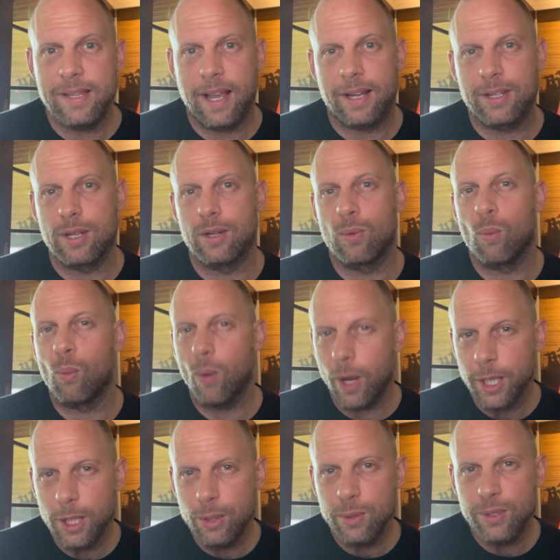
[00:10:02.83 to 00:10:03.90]
section, what
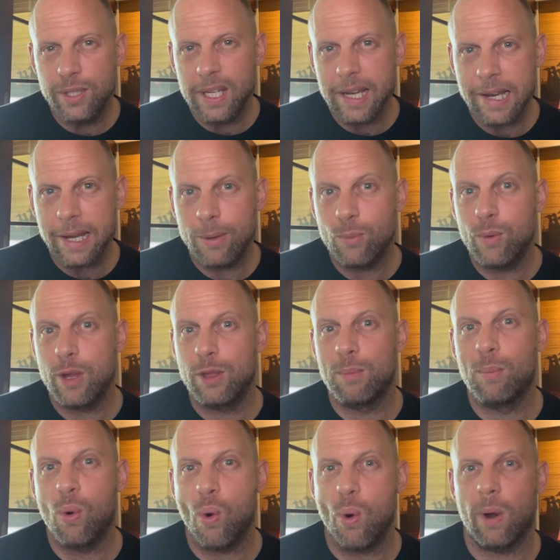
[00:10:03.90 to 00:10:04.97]
are you dealing with
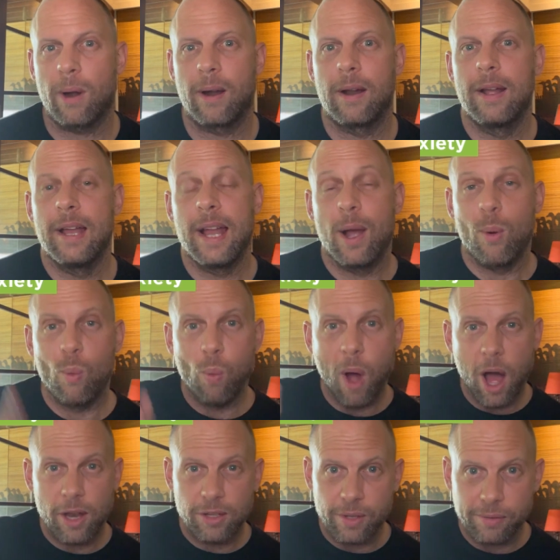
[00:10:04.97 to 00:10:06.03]
more?
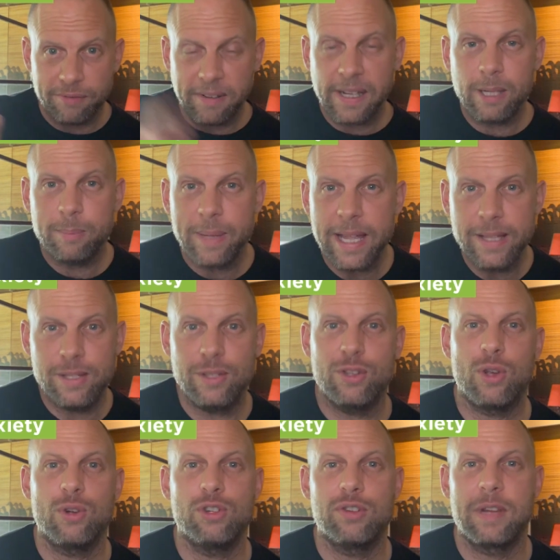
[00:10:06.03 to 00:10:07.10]
1, the fear-based
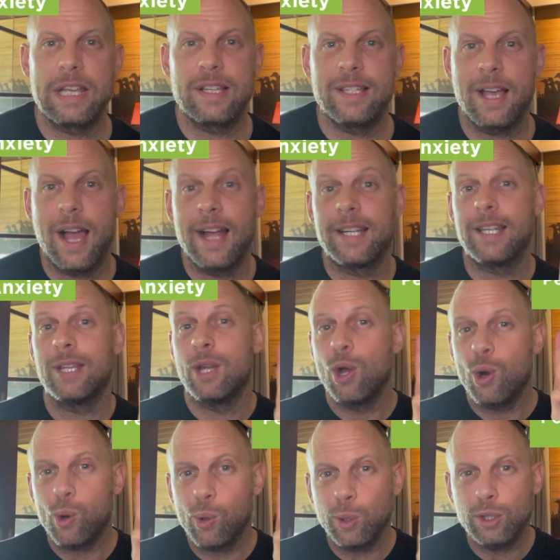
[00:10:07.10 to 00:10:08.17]
social anxiety,
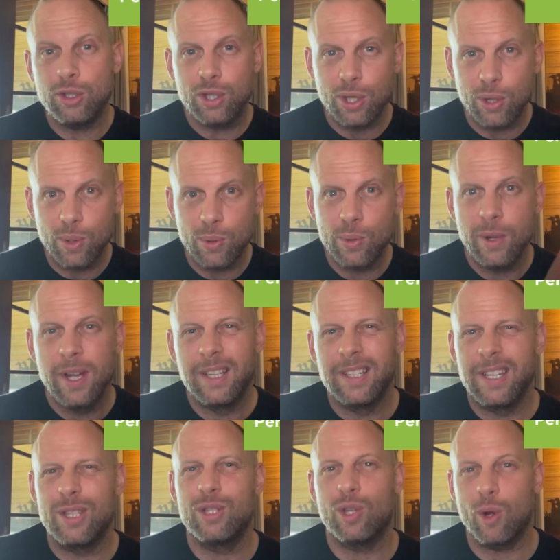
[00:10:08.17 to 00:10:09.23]
or 2,
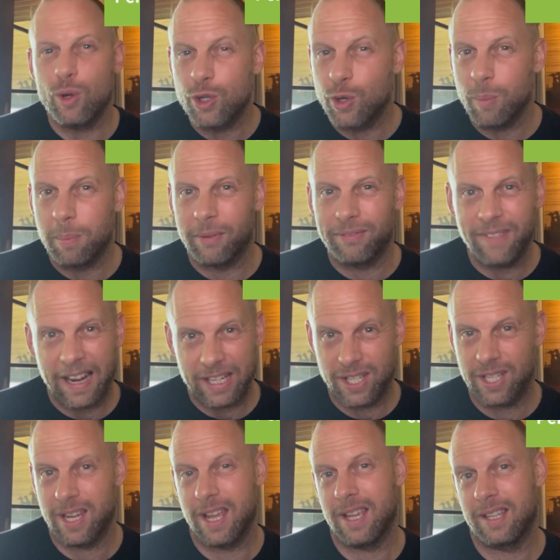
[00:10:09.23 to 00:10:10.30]
the social
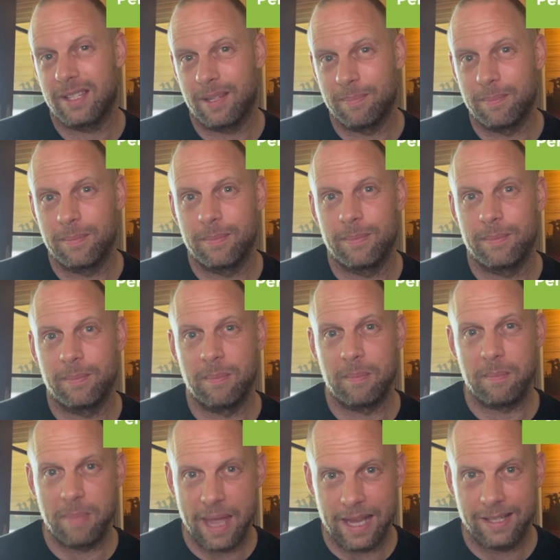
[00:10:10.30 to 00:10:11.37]

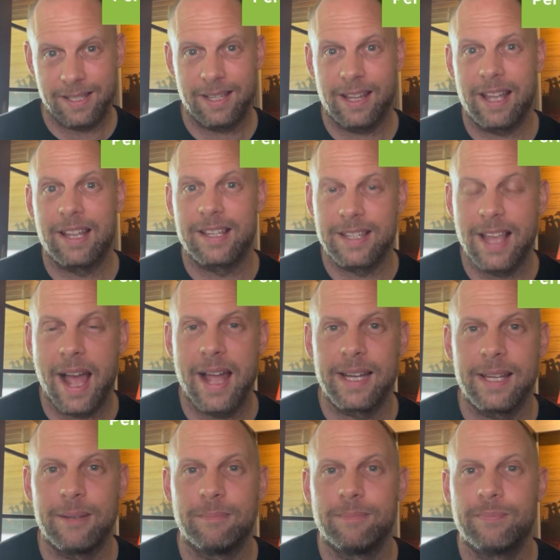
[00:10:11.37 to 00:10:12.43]
perfectionism-based
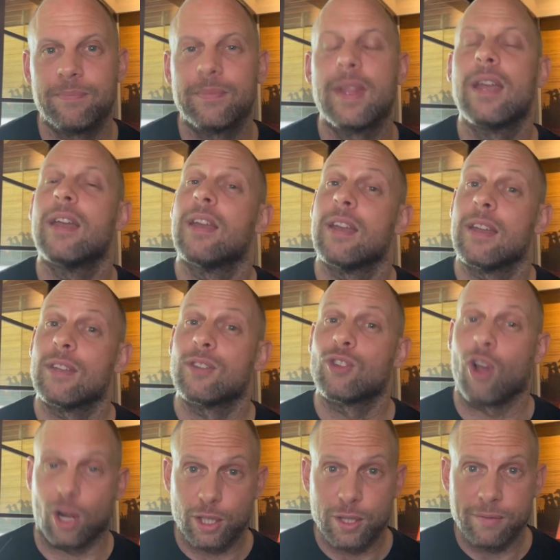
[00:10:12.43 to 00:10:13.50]
anxiety.
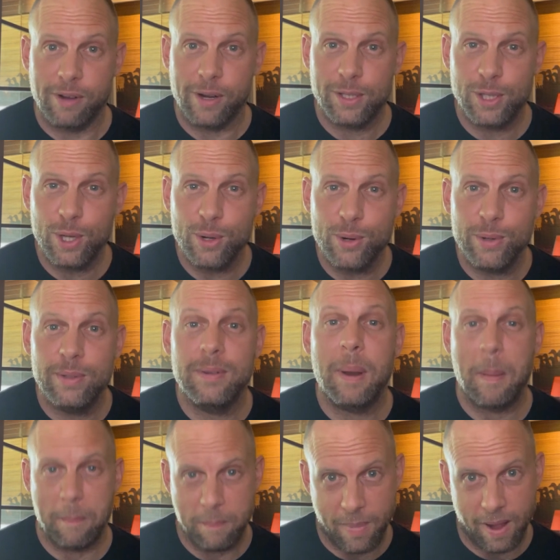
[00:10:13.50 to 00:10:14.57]
Talk to you very soon.
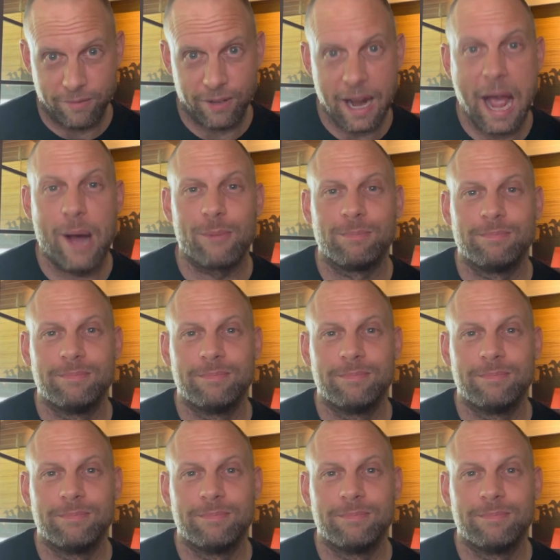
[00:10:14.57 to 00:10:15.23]
Bye for now.